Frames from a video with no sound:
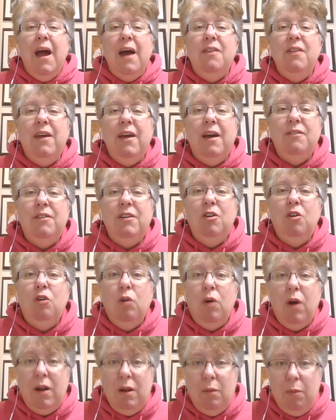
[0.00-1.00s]
And they have
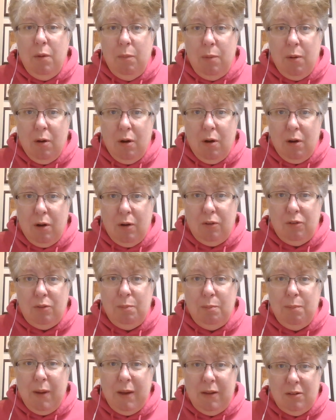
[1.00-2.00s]
incredible
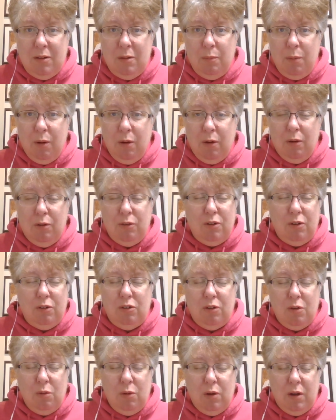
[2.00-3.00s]
burgers, bison burgers,
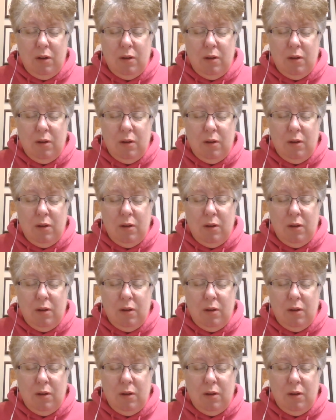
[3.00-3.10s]
it's so